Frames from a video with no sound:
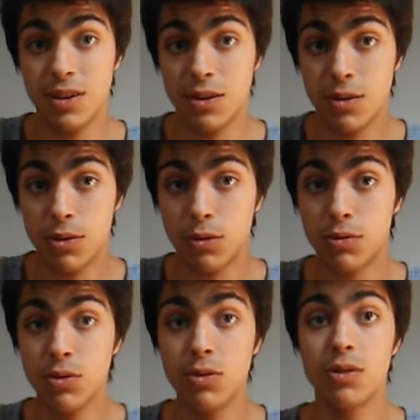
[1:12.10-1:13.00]
Another
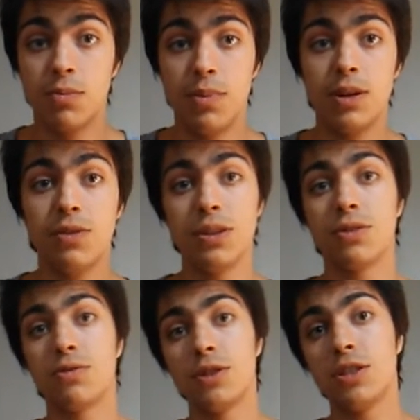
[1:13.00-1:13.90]
good benefit of
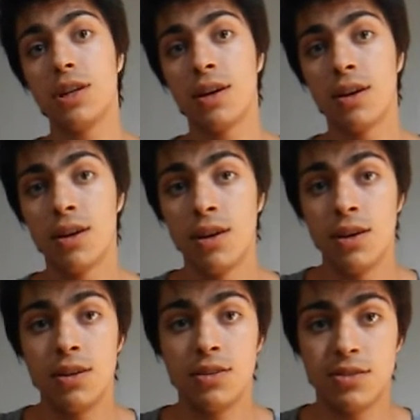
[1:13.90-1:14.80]
stretching
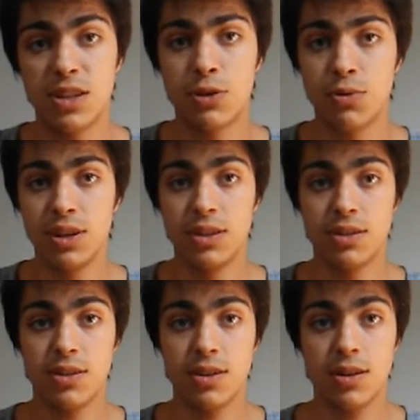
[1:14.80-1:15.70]
is
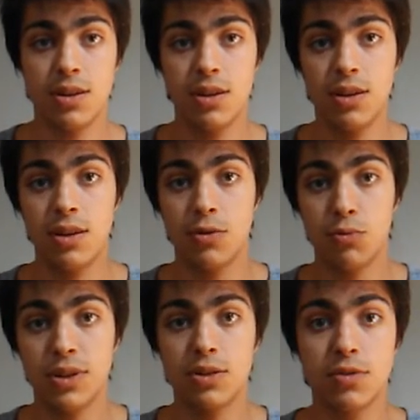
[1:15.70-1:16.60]
decreased
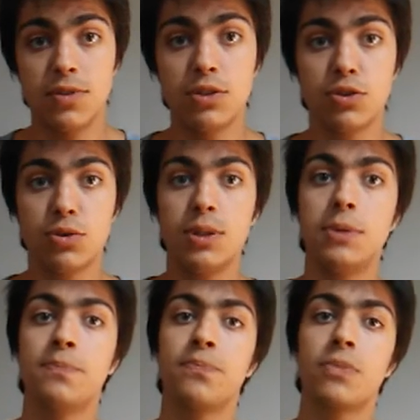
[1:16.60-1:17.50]
risk of
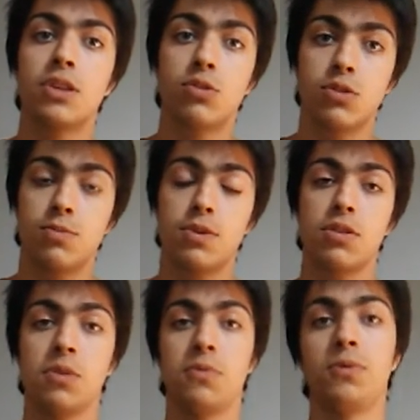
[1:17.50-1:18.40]
injury. So
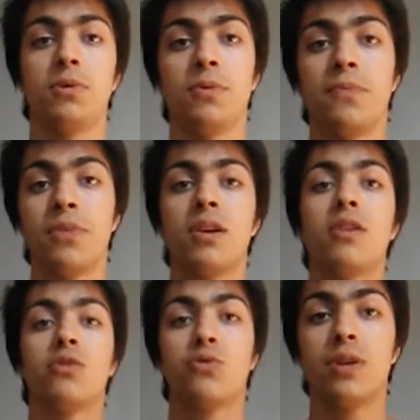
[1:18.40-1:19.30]
especially if you're
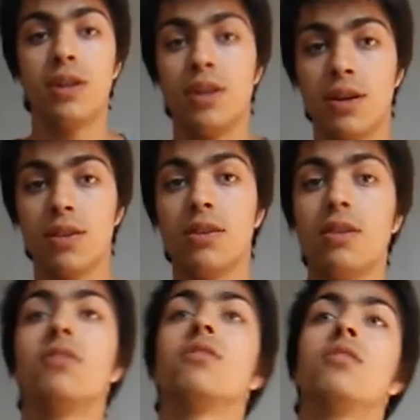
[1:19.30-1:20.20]
training a
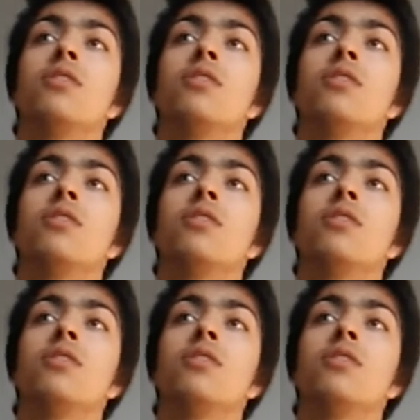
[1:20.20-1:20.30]
lot,